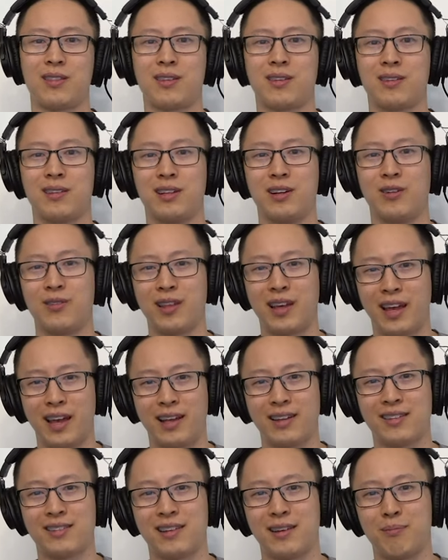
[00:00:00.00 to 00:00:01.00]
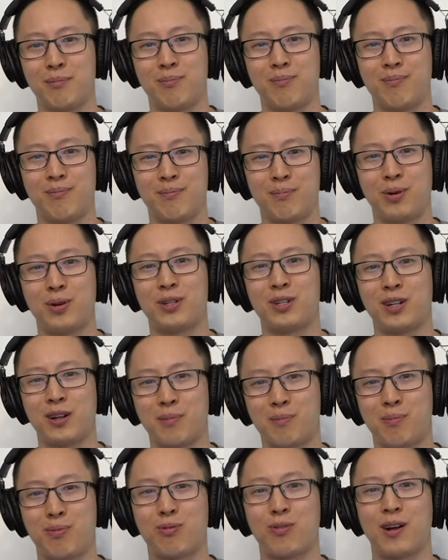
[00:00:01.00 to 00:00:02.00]
you know, the handstand
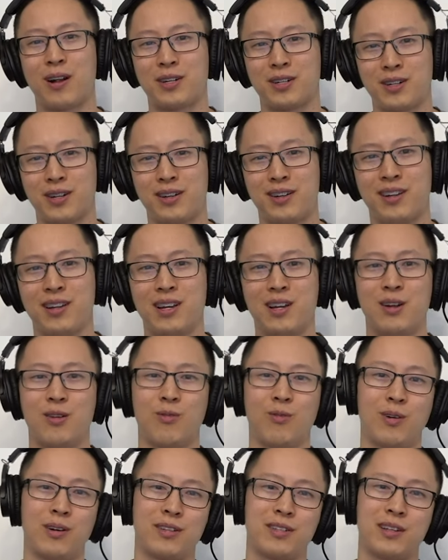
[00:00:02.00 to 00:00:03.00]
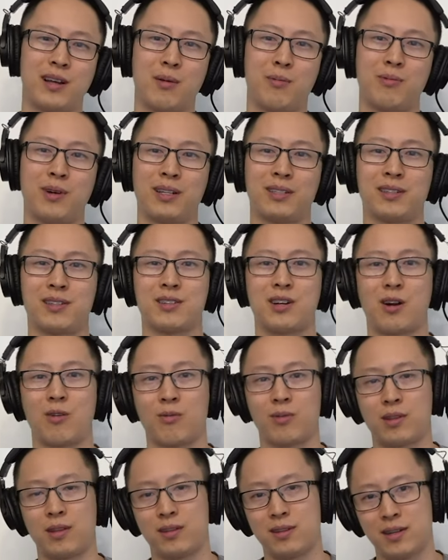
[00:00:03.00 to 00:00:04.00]
push-up progression, where some like to start
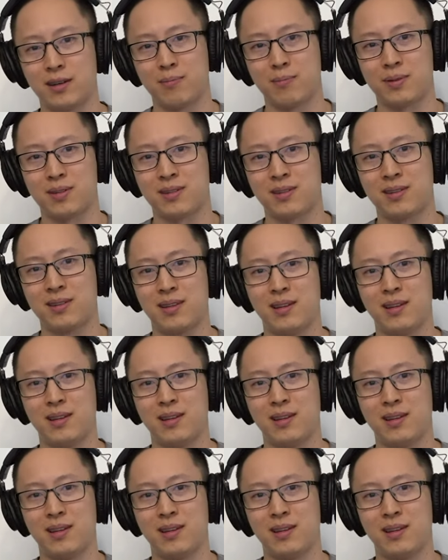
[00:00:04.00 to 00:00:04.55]
with the dips.